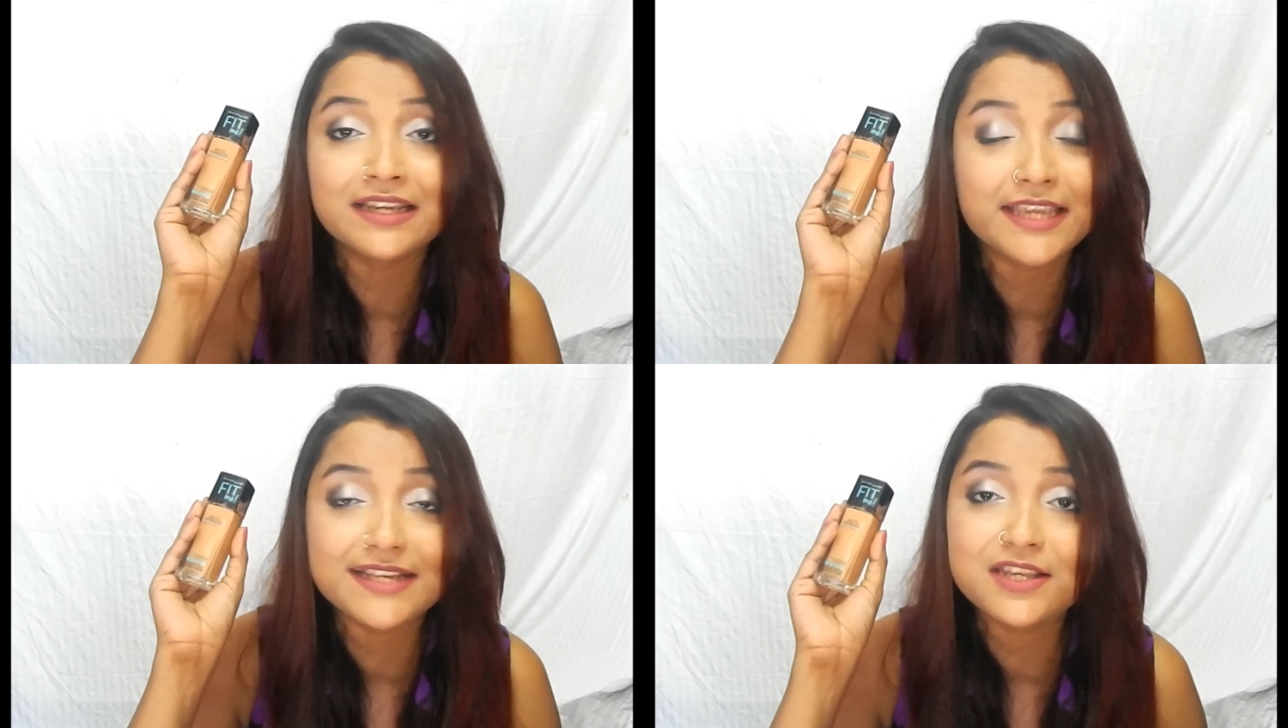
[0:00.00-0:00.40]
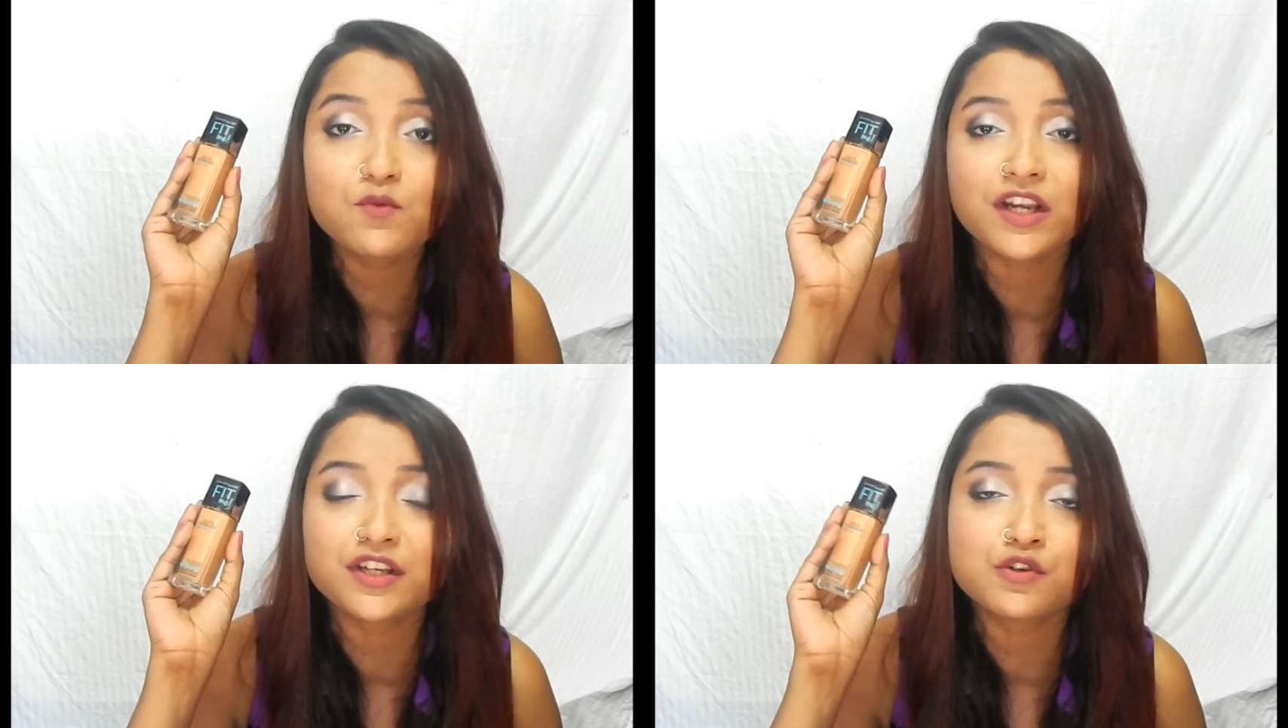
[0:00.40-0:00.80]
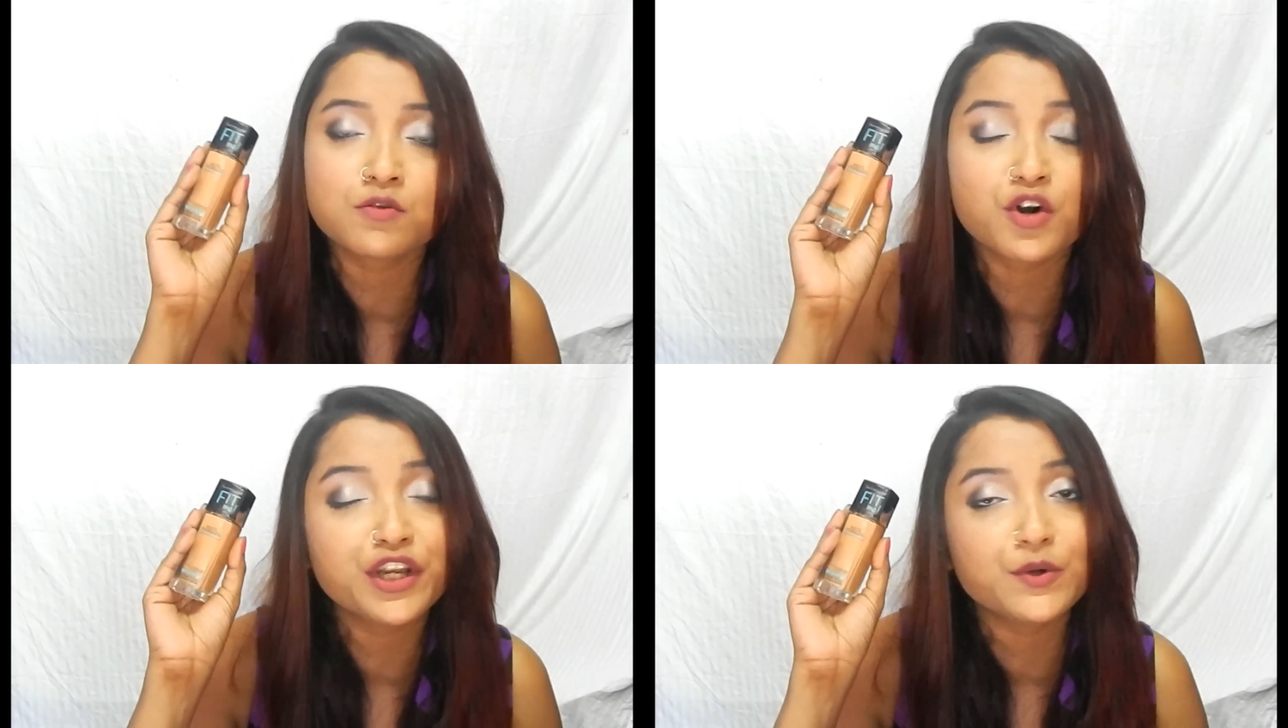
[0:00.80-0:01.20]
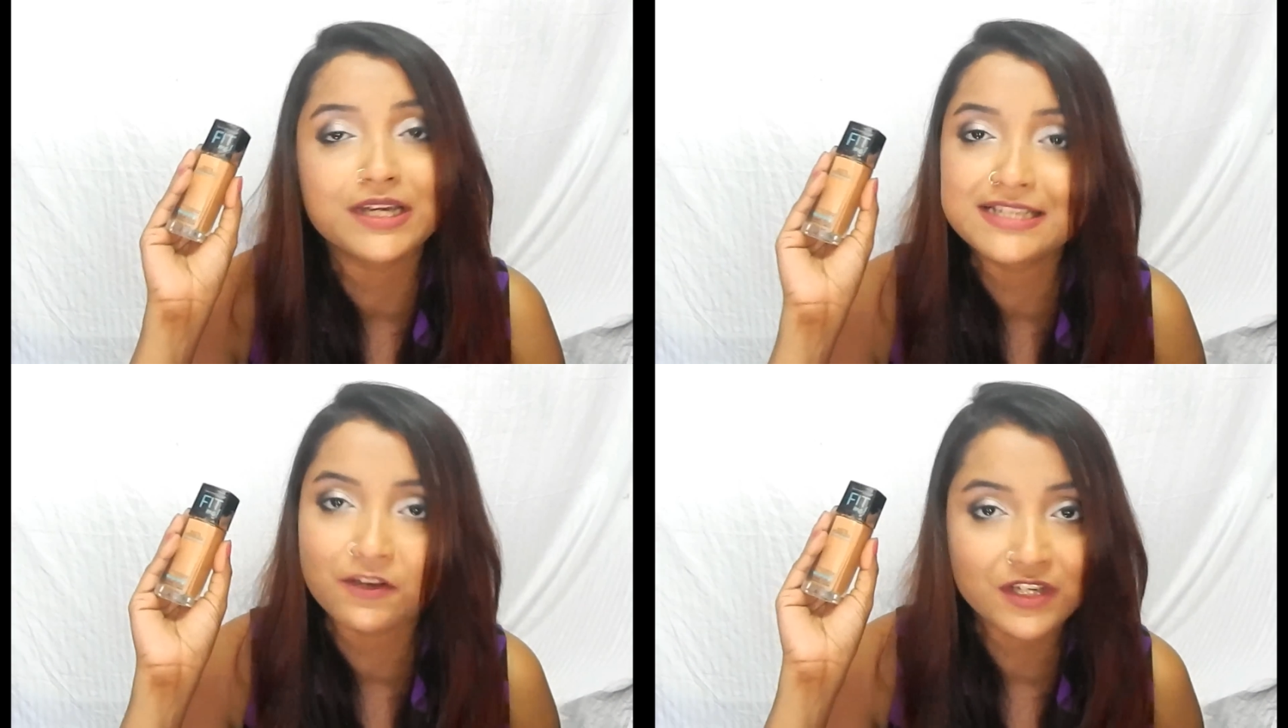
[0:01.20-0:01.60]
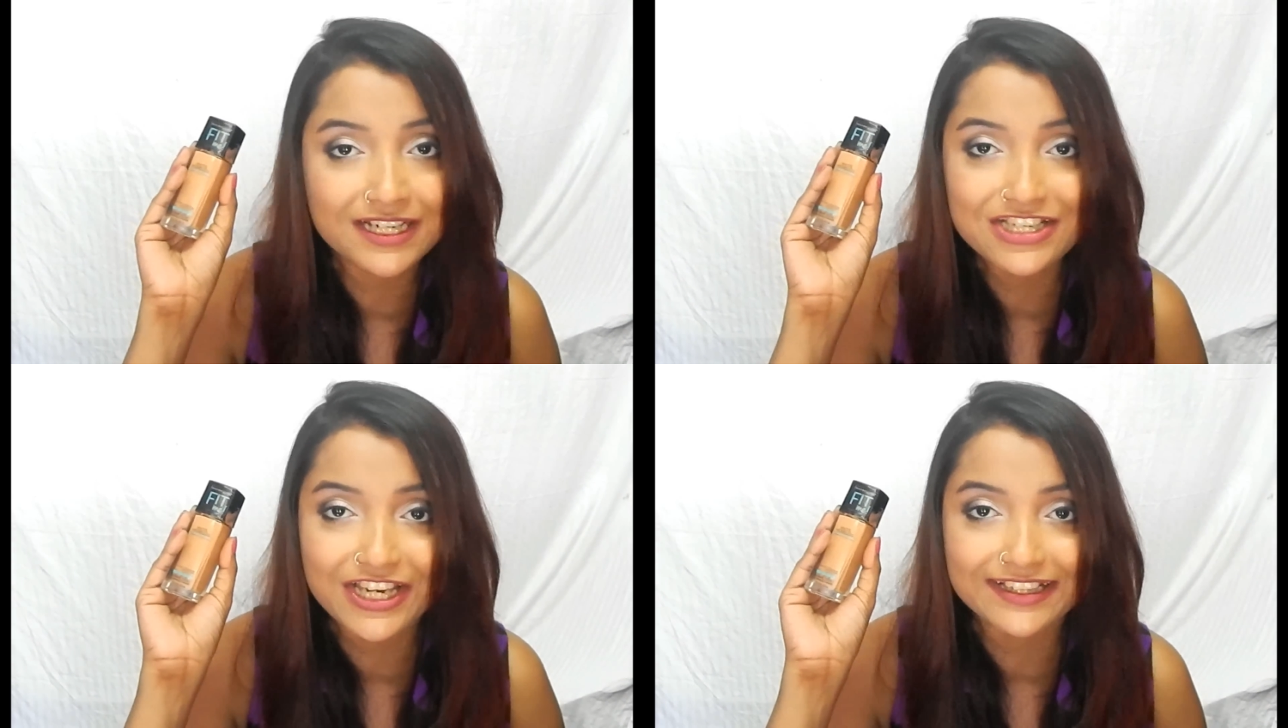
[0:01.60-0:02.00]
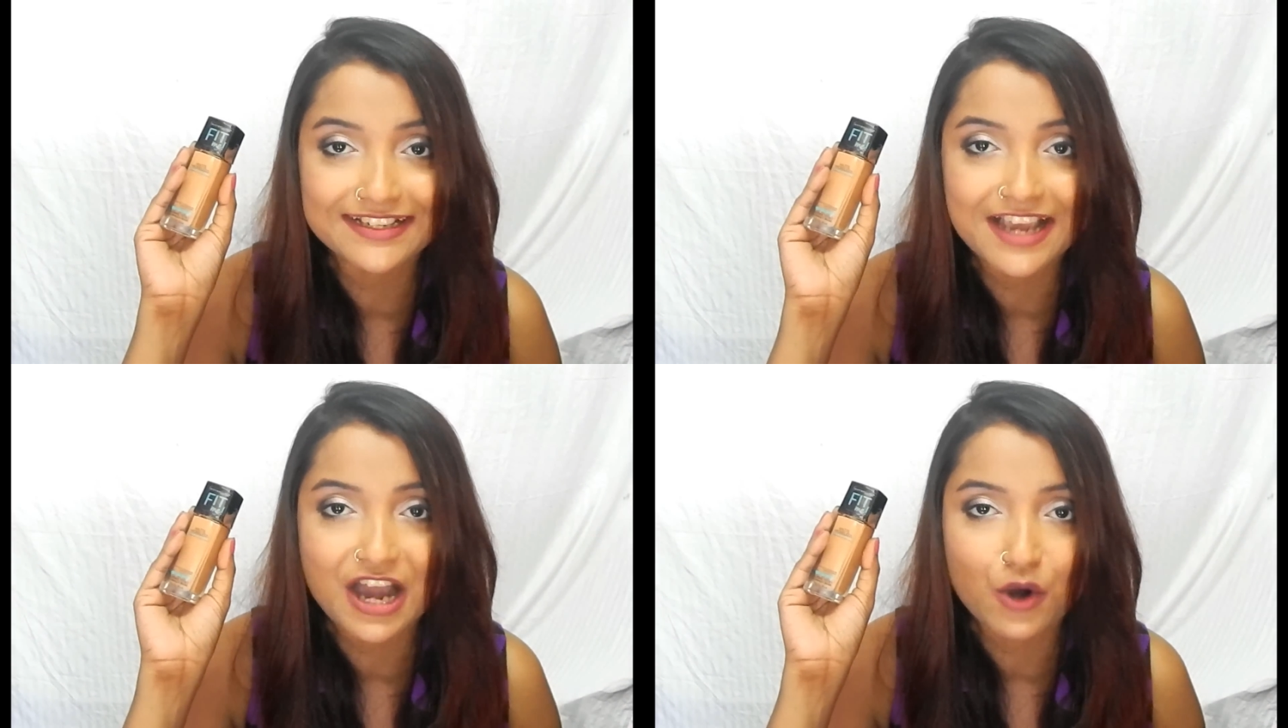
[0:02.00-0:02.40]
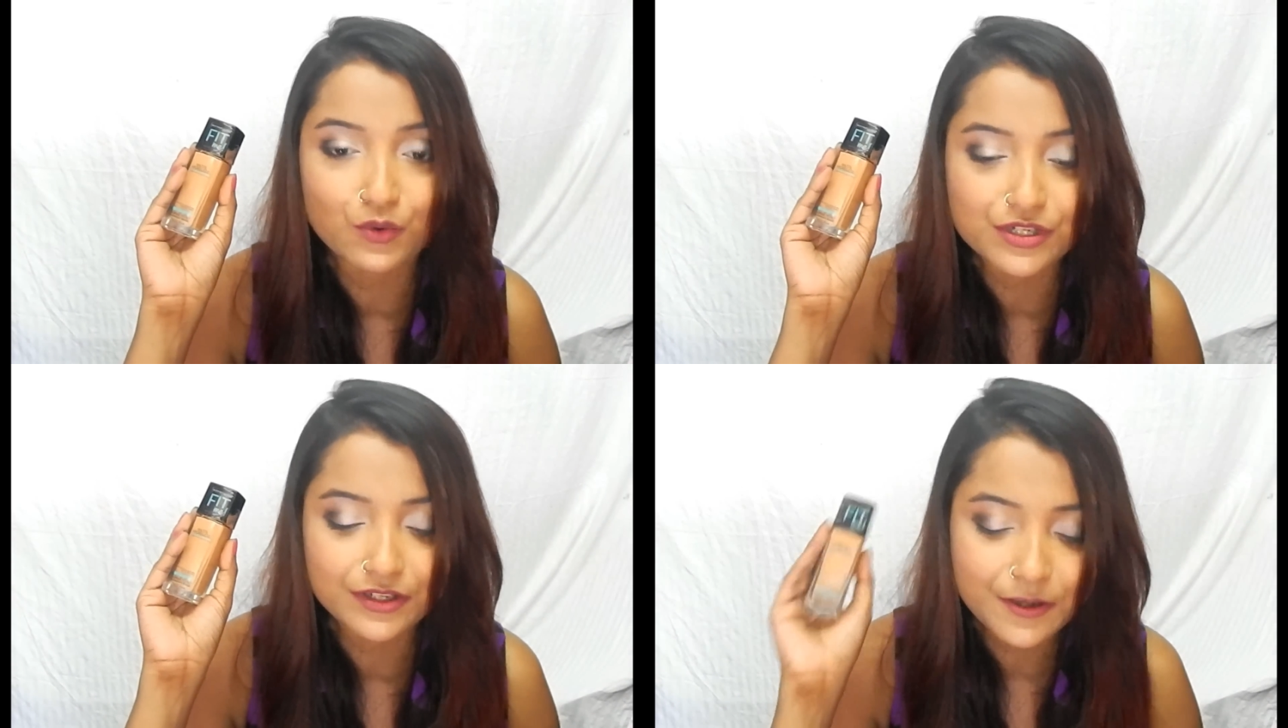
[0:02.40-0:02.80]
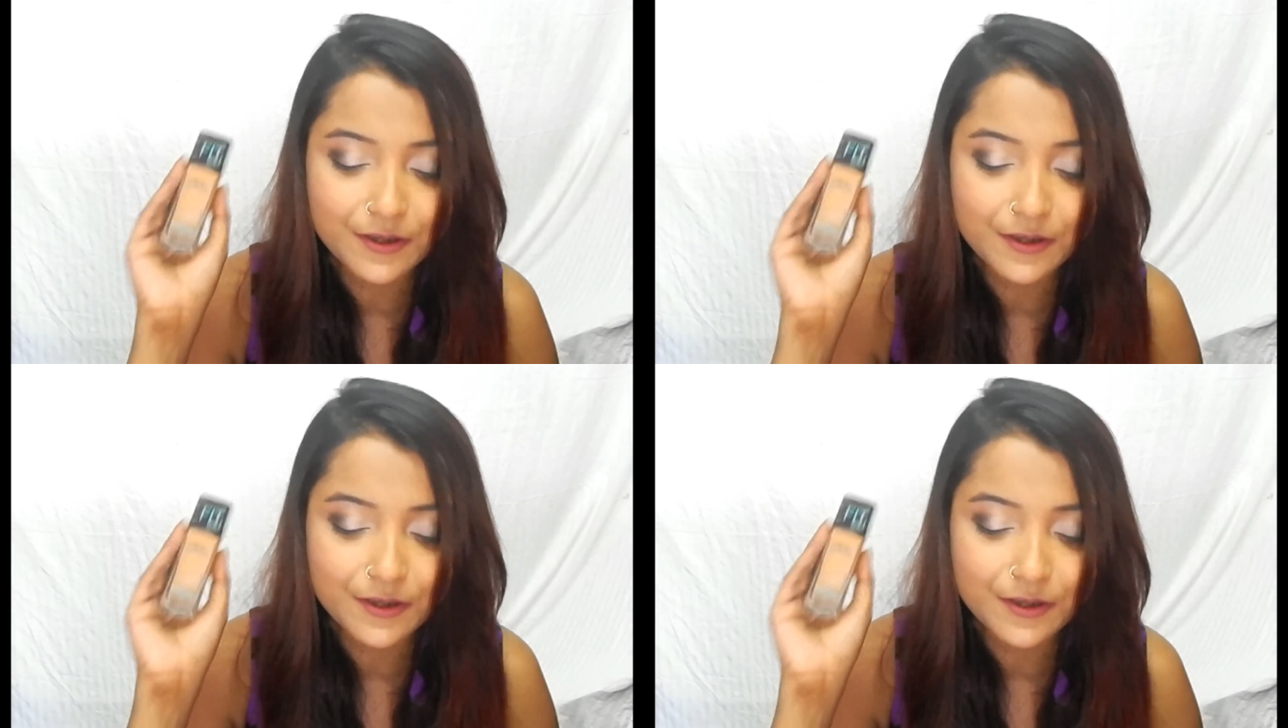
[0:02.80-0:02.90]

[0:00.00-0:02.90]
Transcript: In case you want to know more, you can definitely check that out.